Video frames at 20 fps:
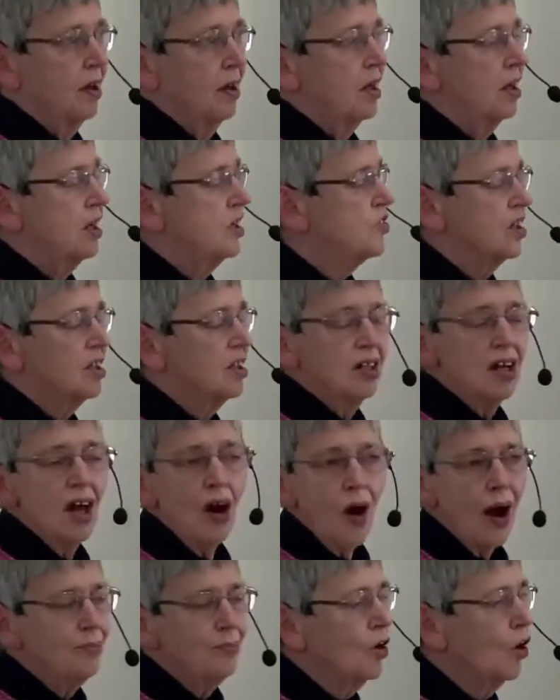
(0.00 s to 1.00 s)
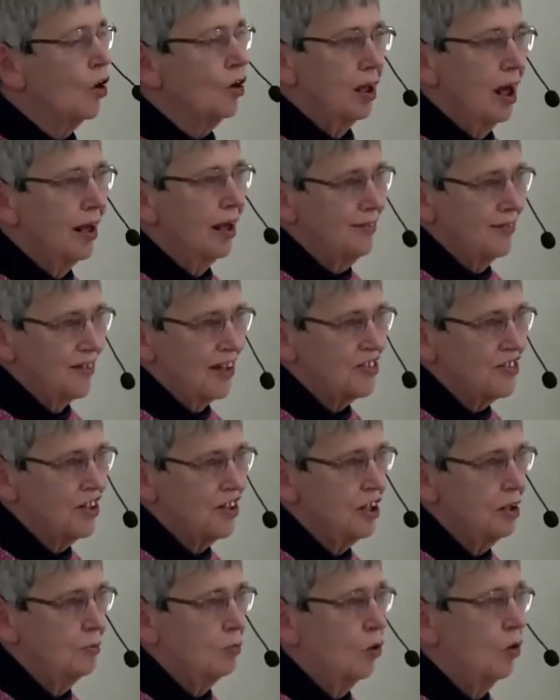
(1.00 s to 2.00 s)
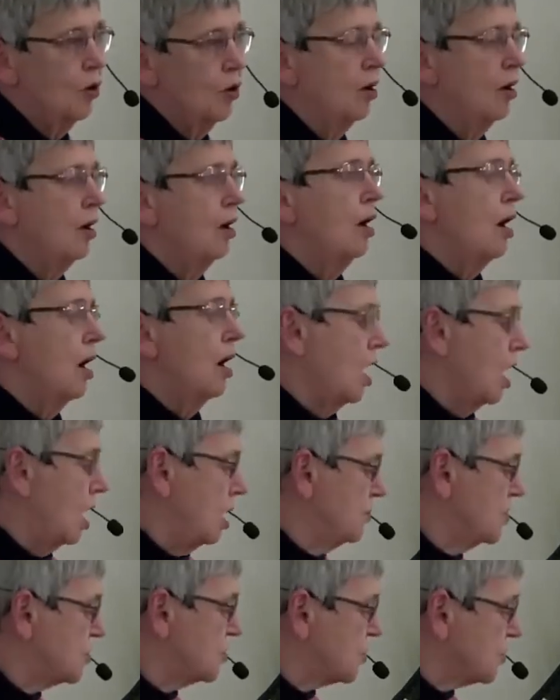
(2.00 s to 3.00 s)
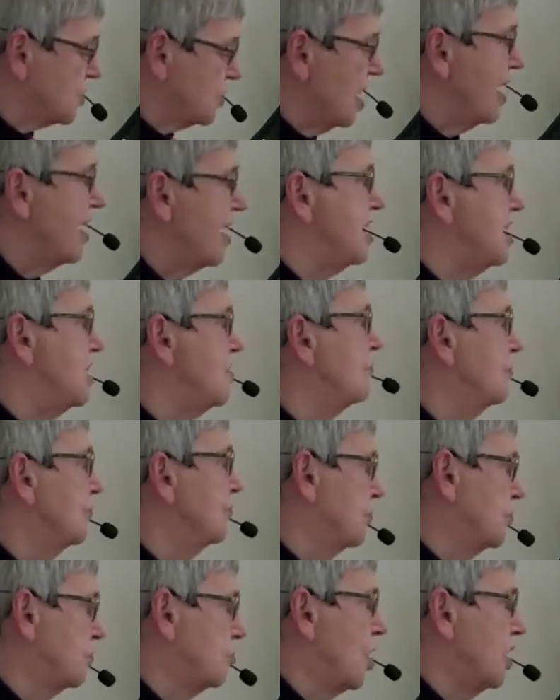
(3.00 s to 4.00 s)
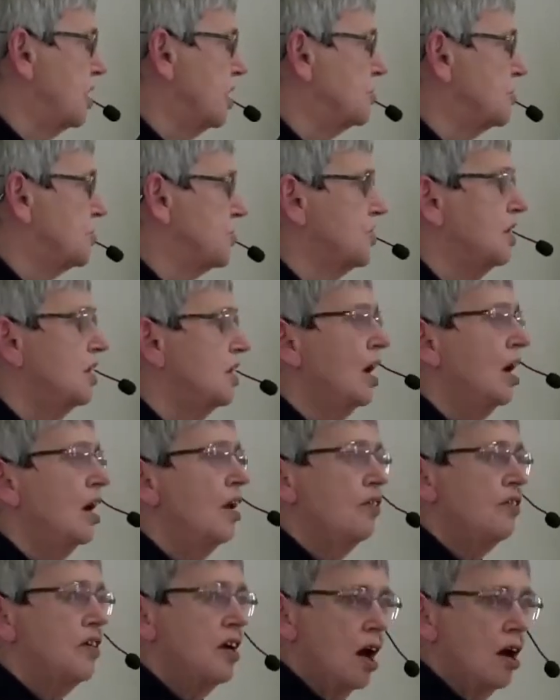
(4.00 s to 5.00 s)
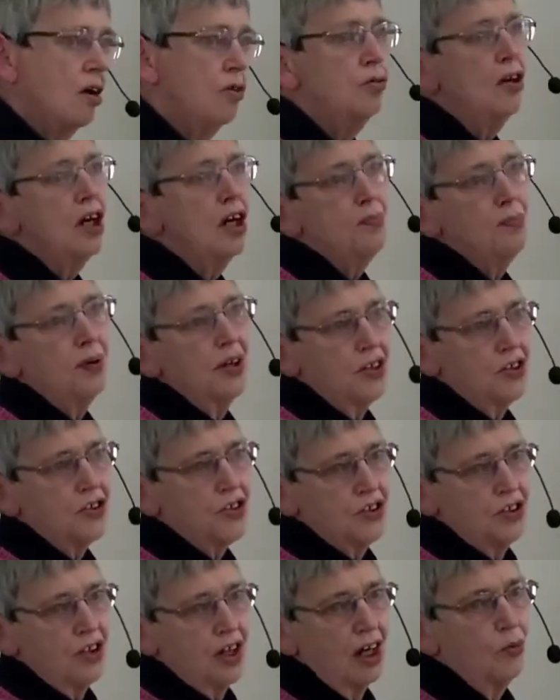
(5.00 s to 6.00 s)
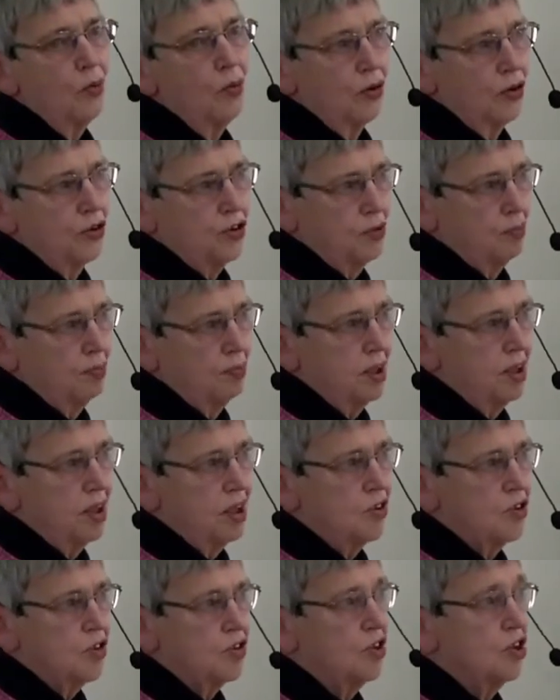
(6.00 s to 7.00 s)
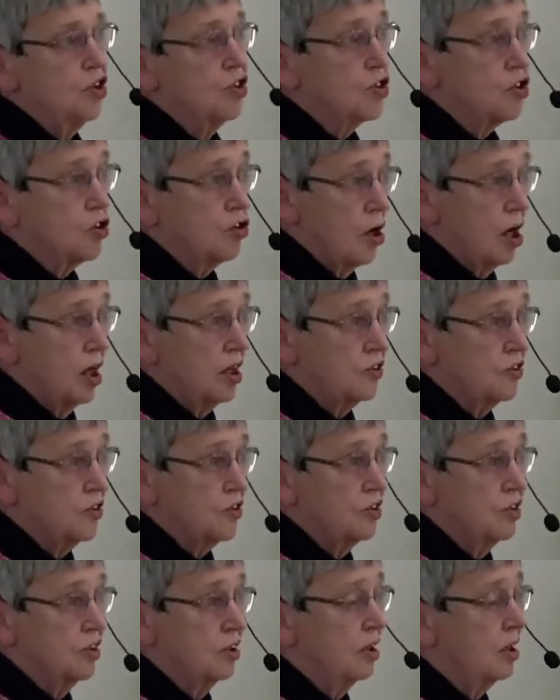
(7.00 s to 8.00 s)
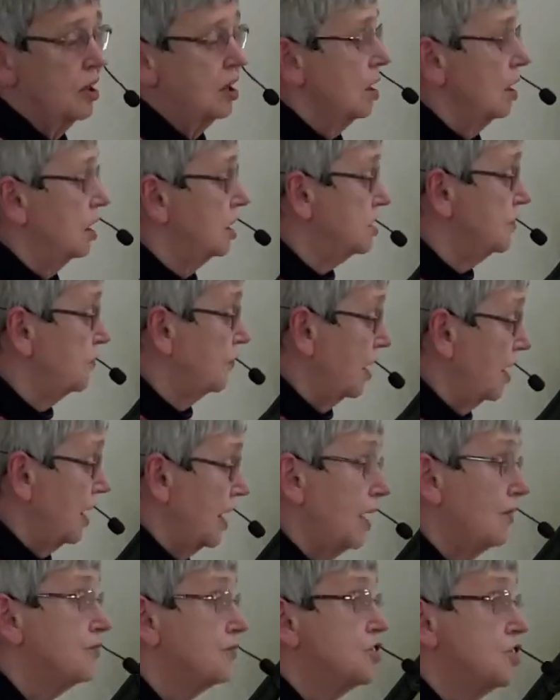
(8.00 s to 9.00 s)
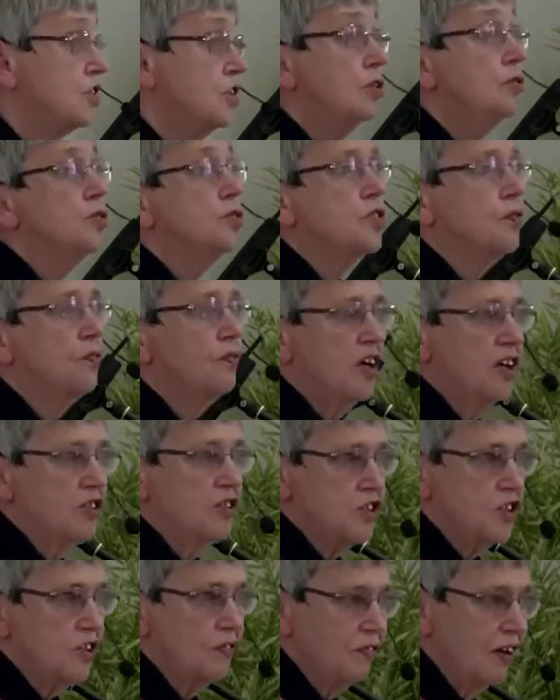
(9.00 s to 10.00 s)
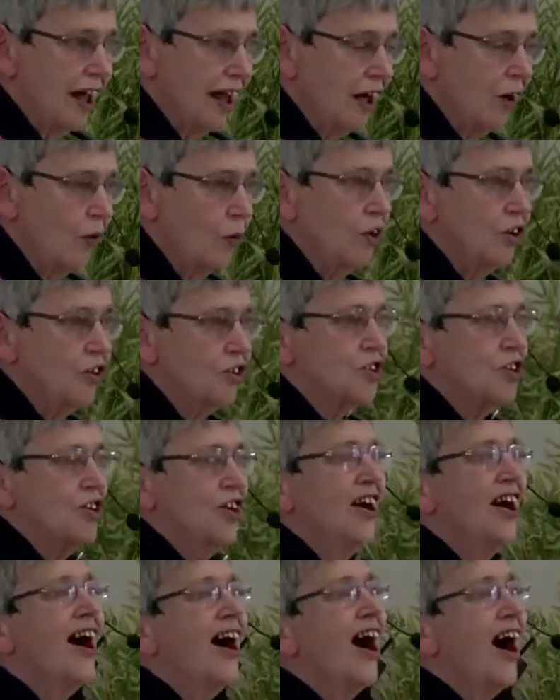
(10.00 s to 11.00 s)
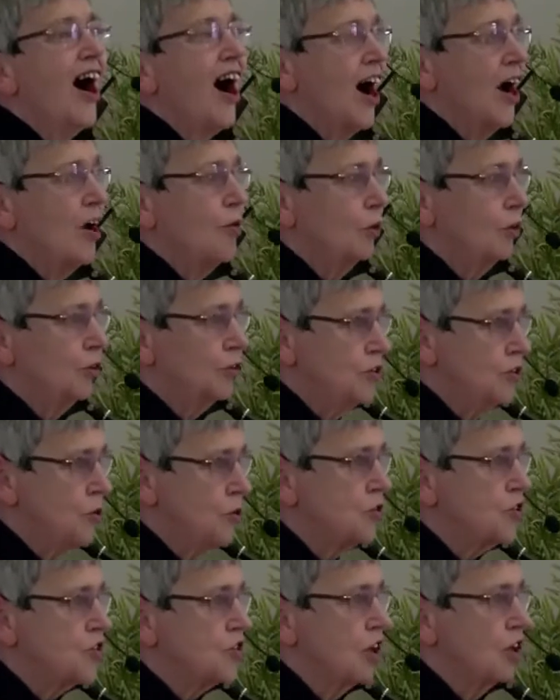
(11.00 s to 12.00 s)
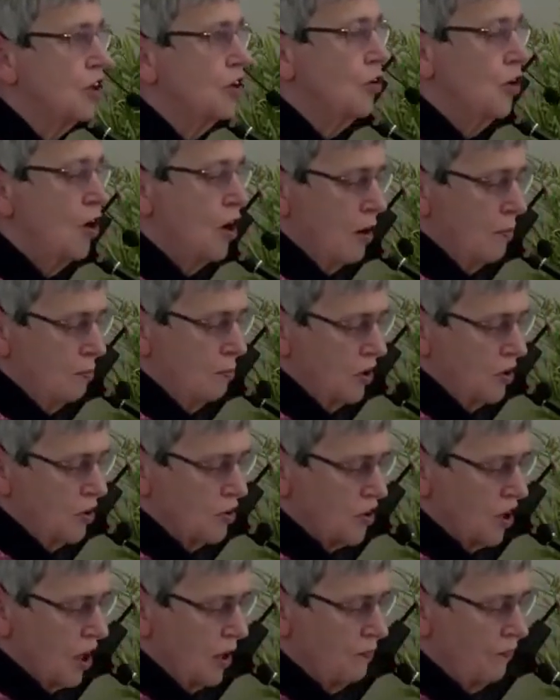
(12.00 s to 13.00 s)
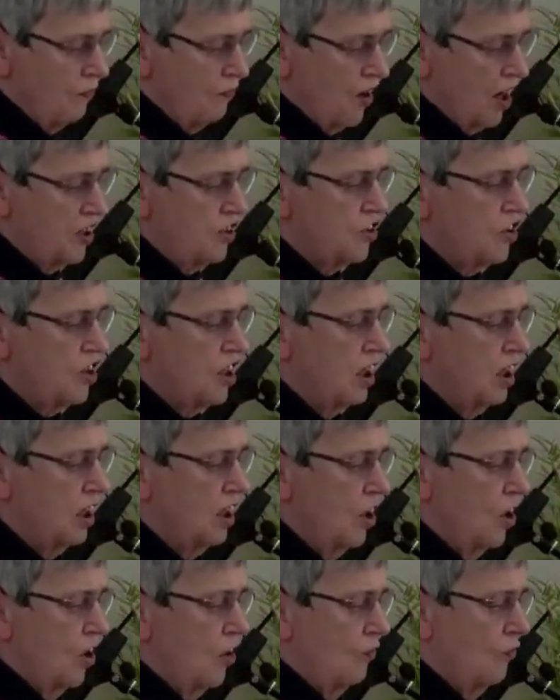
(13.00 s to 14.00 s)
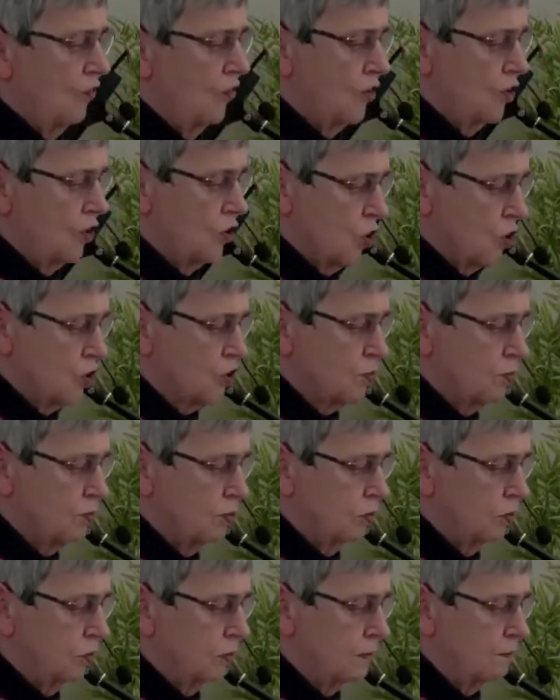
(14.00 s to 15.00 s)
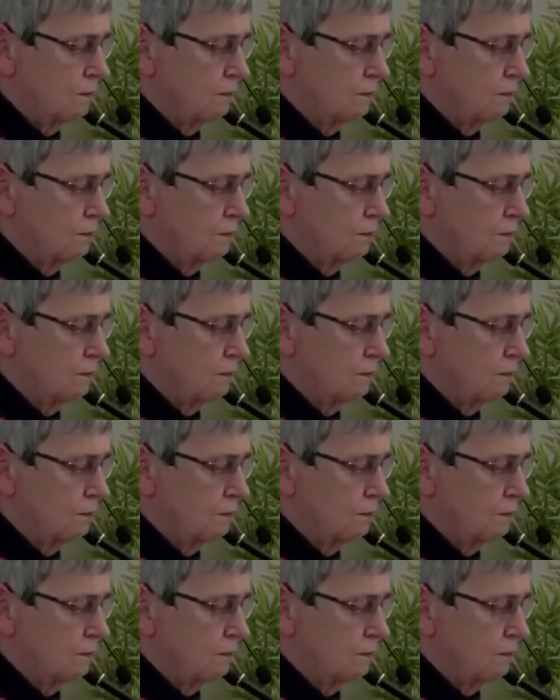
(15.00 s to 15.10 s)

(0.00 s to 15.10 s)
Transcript: He said, no, I'm not like that anymore. I'm a slave of Christ. The only person I want to please is Christ. And if I have to use offensive language, I will do so because I'm fighting for the gospel.